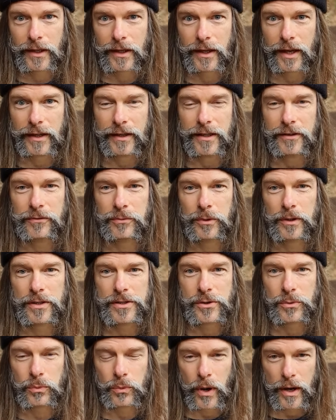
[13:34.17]
And if one
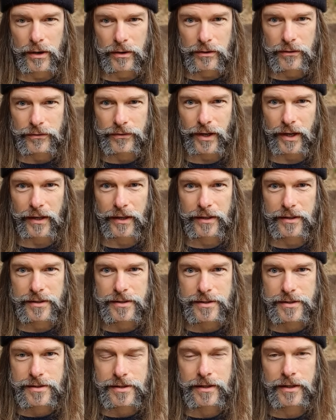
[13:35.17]
is aware of that,
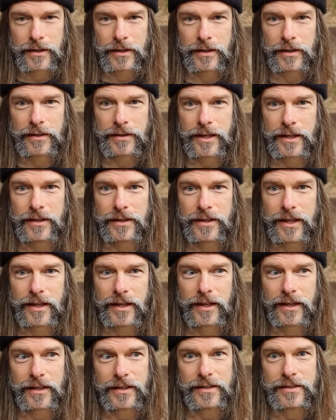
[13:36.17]
then
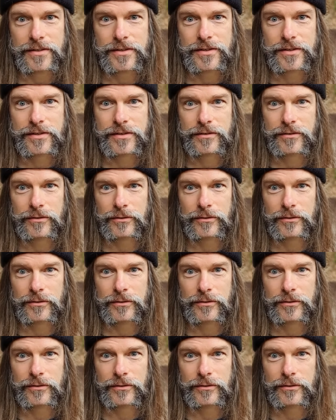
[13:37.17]
there is